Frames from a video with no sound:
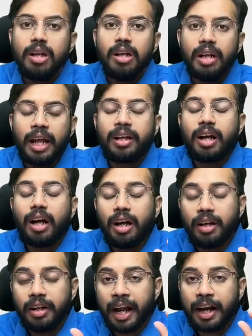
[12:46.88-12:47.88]
Like
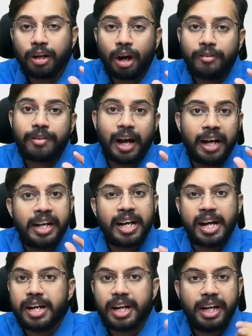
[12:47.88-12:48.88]
date of credit
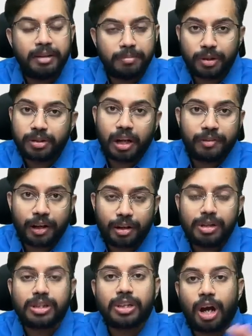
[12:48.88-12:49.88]
entry in books of
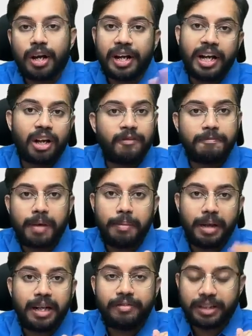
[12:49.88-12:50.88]
accounts or date of
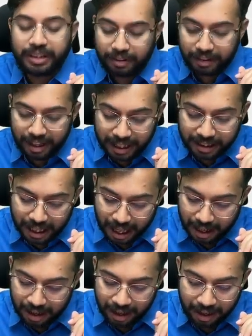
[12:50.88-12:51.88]
payment, whichever is
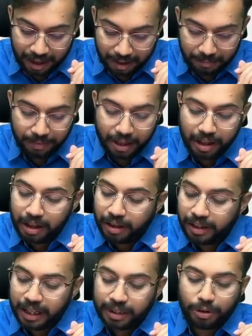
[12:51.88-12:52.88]
earlier.
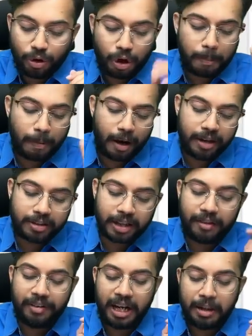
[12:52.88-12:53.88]
These note points are
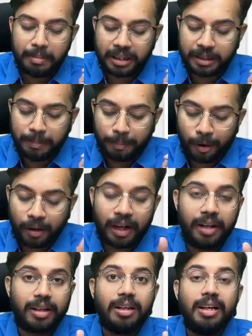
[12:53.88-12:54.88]
very much
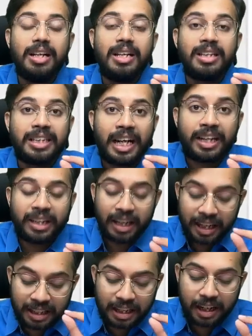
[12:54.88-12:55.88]
important.
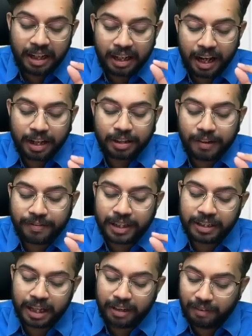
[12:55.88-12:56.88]
In case of
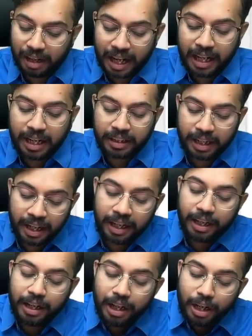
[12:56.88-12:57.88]
section
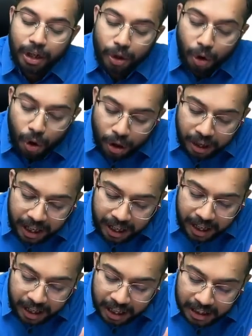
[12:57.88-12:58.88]
193, no
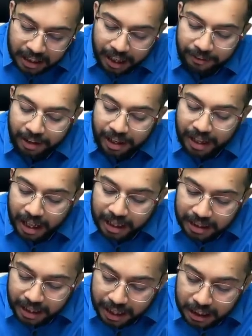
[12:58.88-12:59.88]
TDS if
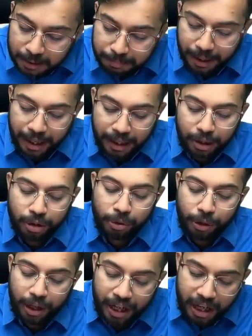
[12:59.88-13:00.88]
interest is paid
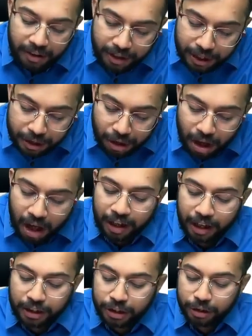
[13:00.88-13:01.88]
to individual or
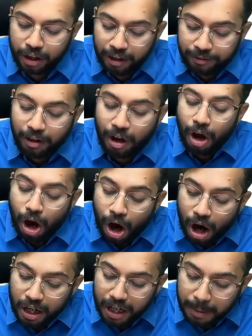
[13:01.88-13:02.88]
HUF
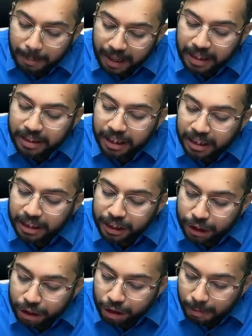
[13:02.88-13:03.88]
on debentures
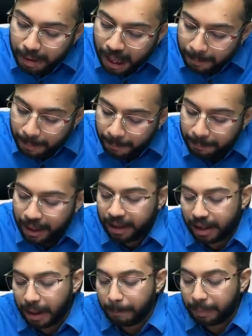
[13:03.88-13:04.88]
issued by a
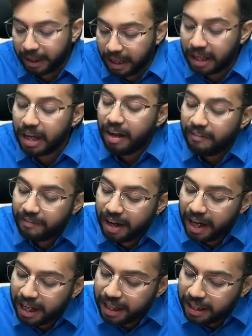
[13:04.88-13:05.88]
public company
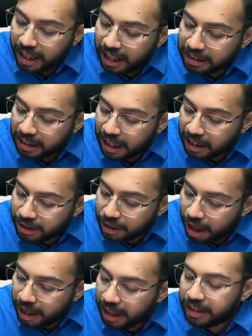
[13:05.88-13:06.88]
where interest does
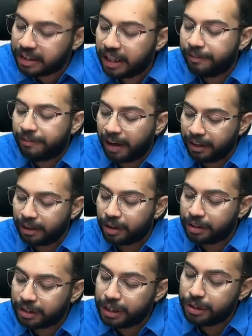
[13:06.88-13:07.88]
not exceed
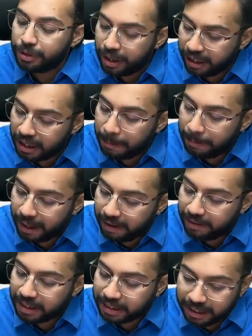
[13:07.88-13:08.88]
5,000 during the
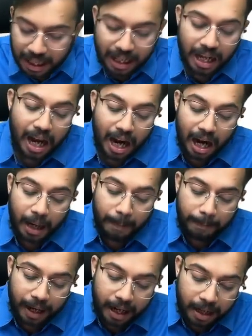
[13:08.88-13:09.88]
previous year and
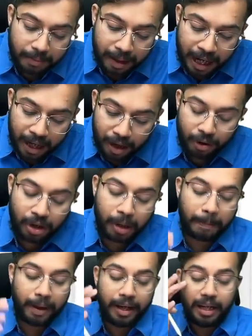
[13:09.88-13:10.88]
paid by
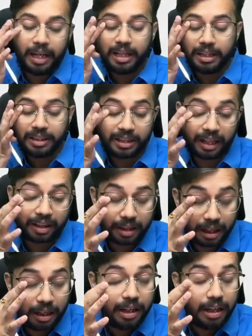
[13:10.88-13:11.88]
account payee check.
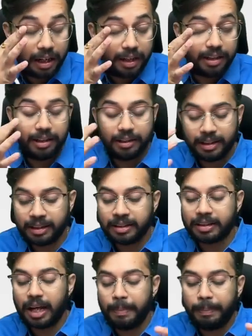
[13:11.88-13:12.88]
This is
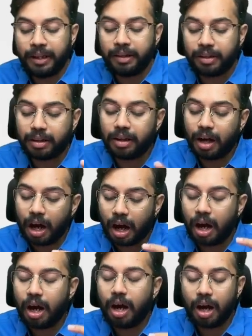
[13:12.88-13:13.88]
a bit
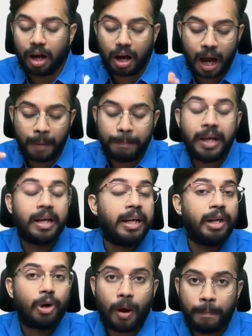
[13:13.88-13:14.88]

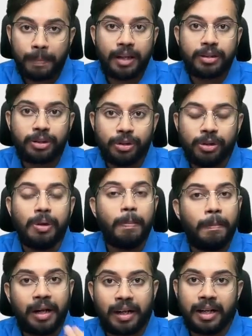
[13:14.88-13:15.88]
appearing complex to you,
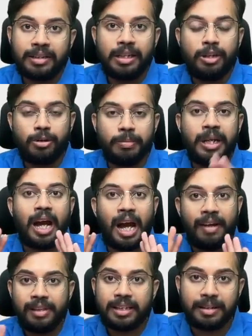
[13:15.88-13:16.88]
but listen to me, I
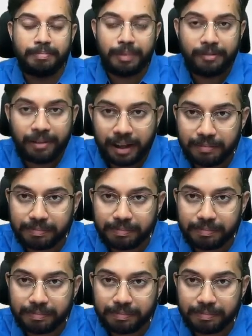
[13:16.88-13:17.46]
will simplify.